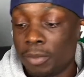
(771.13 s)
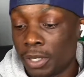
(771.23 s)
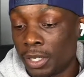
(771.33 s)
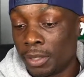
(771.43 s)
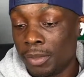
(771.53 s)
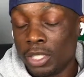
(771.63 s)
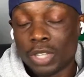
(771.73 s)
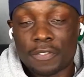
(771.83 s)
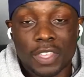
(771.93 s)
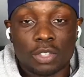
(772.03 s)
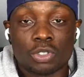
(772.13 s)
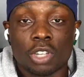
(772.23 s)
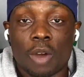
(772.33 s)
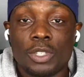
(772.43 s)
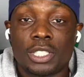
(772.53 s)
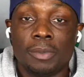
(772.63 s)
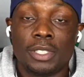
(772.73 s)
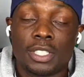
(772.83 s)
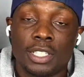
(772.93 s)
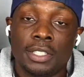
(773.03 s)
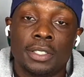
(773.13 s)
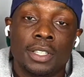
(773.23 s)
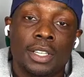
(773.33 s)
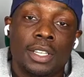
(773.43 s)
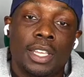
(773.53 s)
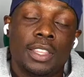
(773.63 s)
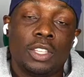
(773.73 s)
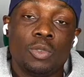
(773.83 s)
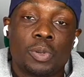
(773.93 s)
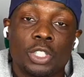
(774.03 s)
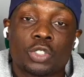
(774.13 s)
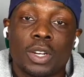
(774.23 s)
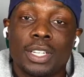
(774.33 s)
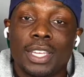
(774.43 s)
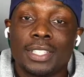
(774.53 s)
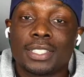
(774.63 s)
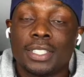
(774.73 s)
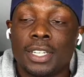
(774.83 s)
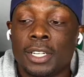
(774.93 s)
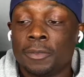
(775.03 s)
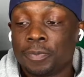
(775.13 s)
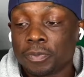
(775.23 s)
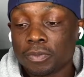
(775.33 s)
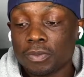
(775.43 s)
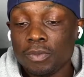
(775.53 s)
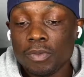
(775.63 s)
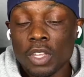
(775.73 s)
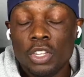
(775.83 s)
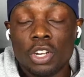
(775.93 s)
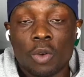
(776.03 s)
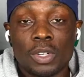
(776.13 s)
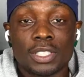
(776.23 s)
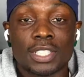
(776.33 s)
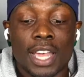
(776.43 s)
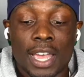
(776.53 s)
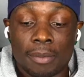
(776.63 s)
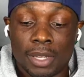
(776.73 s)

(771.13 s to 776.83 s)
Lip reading: But so I think you start with Jimmy G, and then you put Trey Lance in there, when it's time.